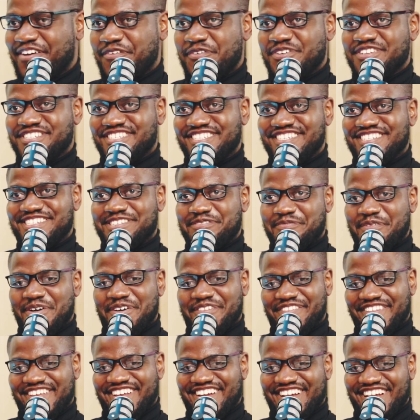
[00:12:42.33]
It was just
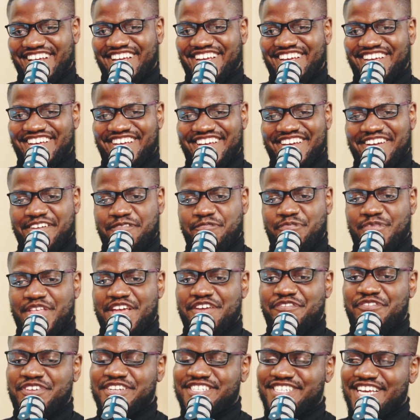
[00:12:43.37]
about that, like,
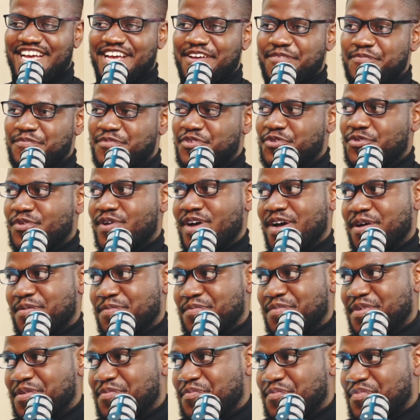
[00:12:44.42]
every time you
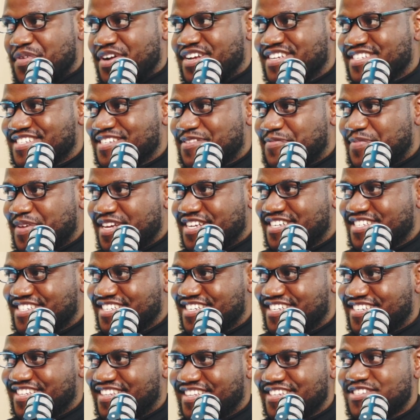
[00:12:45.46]
come and press a
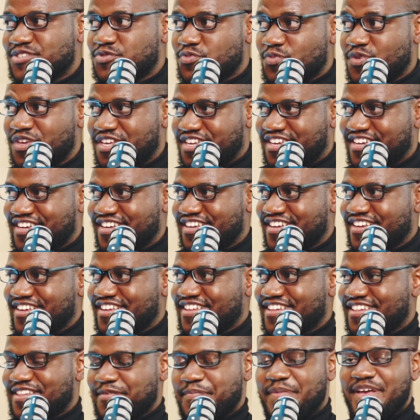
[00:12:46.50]
patient, this week,
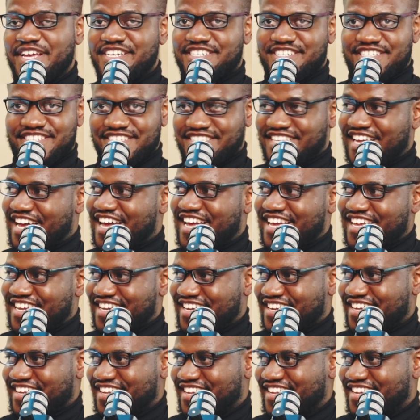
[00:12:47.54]
the patients died.